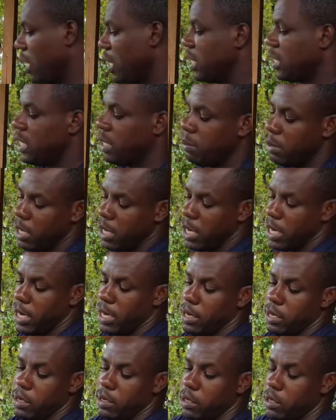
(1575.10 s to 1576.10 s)
similar
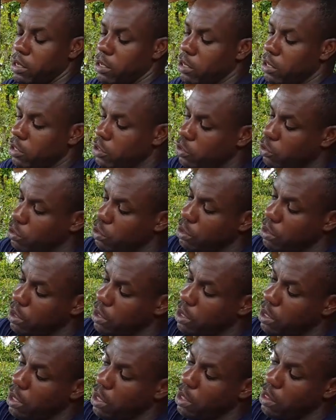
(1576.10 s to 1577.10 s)
to
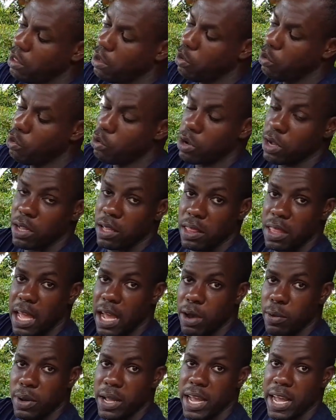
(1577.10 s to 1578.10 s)
the hook
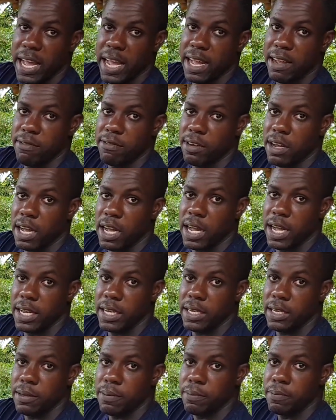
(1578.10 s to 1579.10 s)
that we have
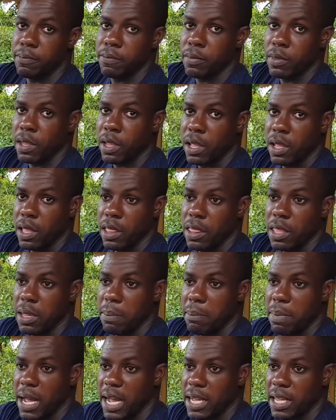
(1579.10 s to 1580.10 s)
on the
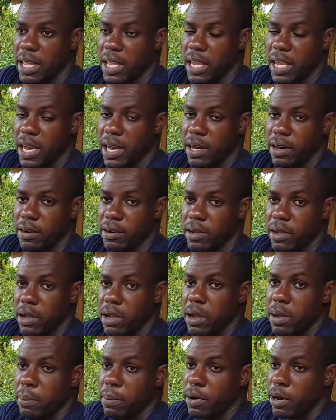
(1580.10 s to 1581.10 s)
back here,
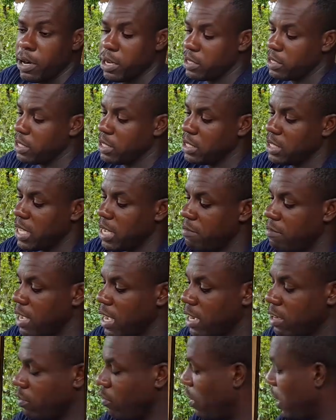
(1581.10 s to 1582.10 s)
persons have
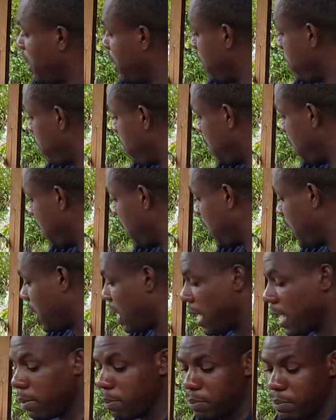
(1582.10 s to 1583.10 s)
actually made
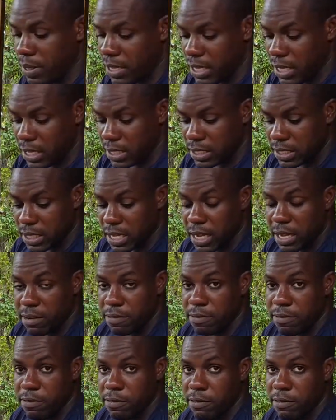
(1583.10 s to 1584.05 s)
a piece of